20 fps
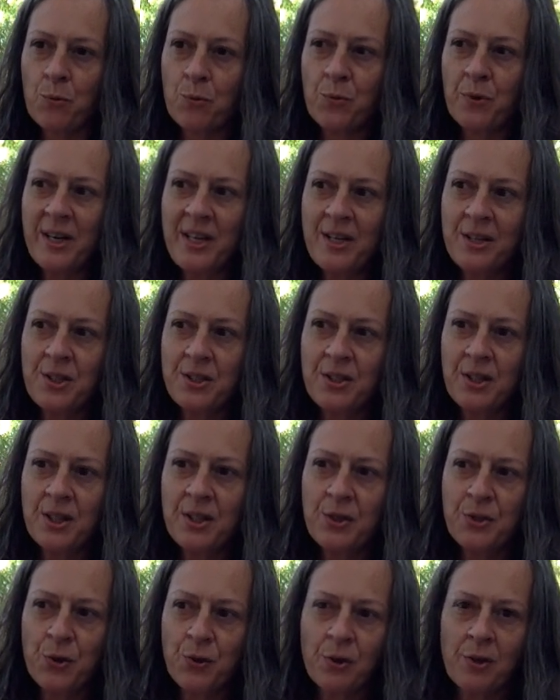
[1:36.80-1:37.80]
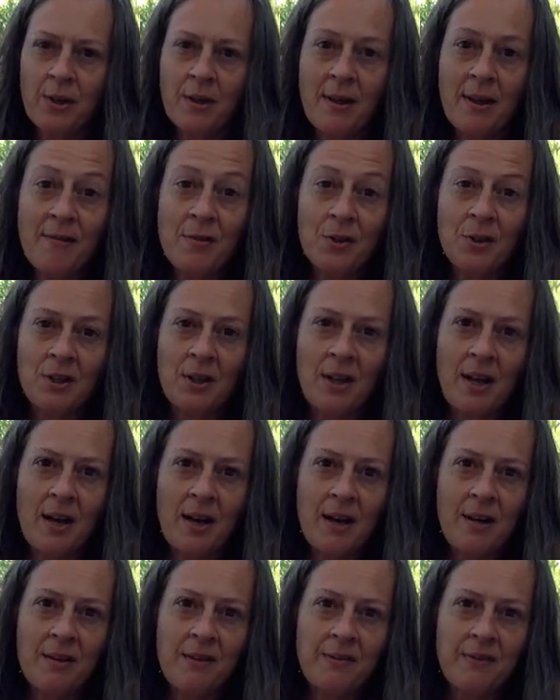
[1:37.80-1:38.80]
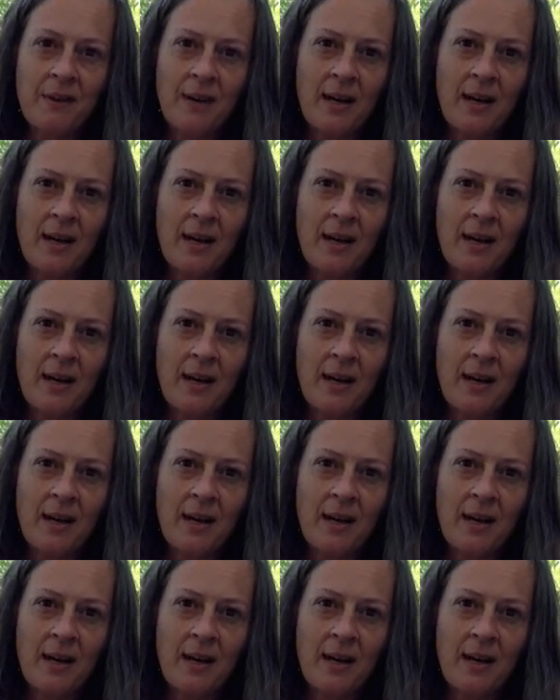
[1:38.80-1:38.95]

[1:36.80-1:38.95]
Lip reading: reached a certain level of